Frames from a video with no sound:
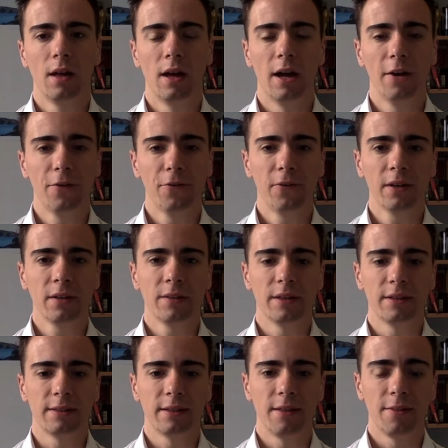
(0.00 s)
I find
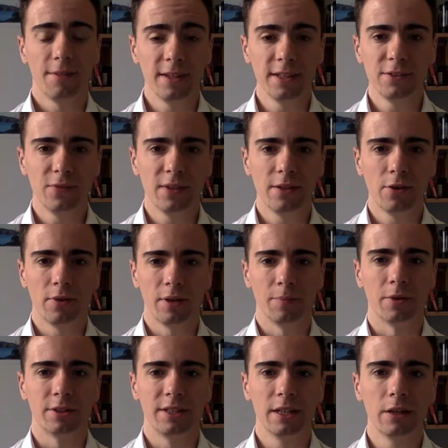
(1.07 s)
that this video in
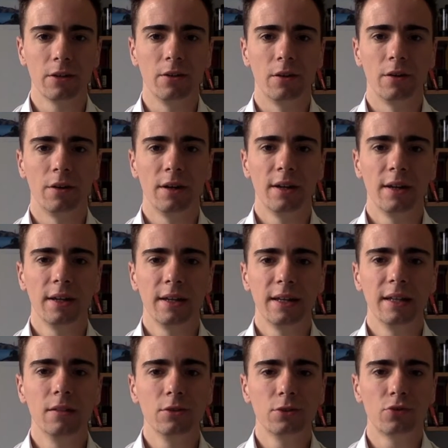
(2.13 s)
particular
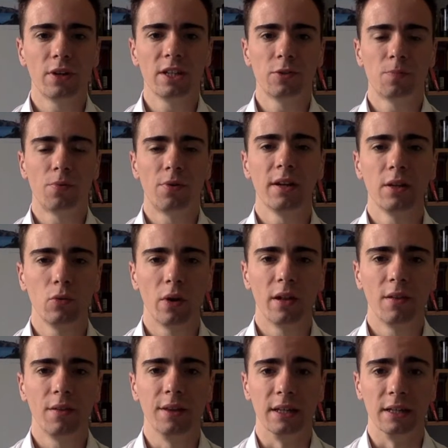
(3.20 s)
illustrates pretty
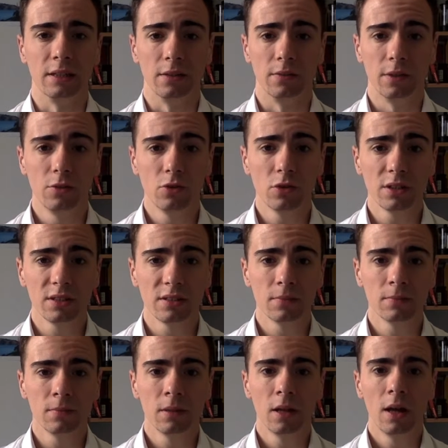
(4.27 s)
well the
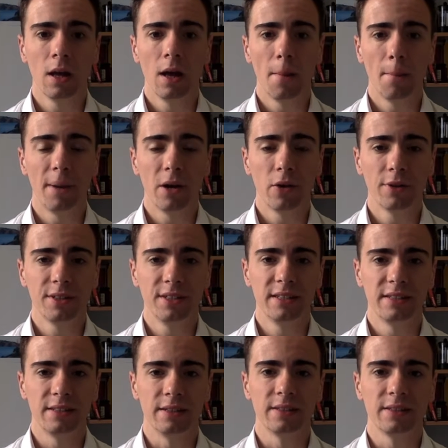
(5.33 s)
individualism, power
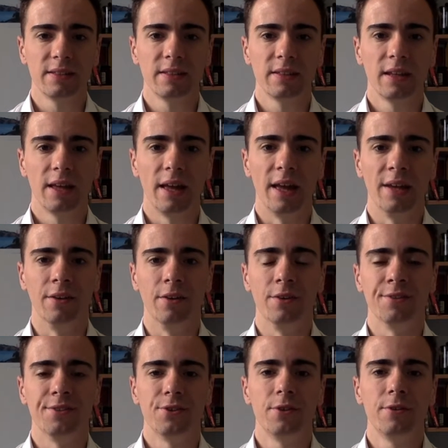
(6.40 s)
distance, and
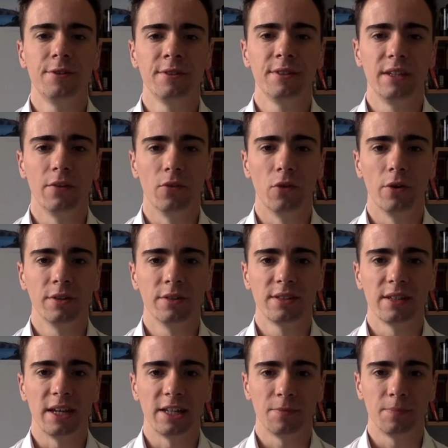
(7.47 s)
uncertainty avoidance
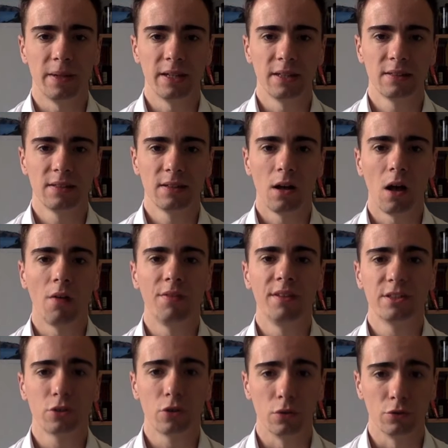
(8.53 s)
aspects of
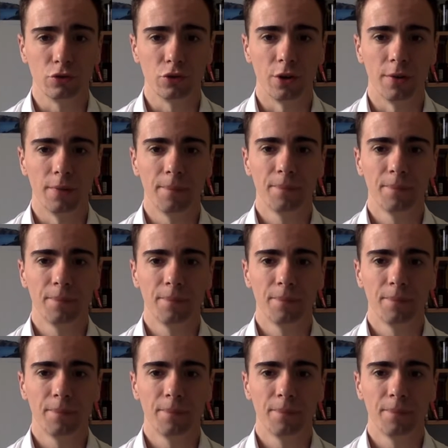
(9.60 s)
this culture.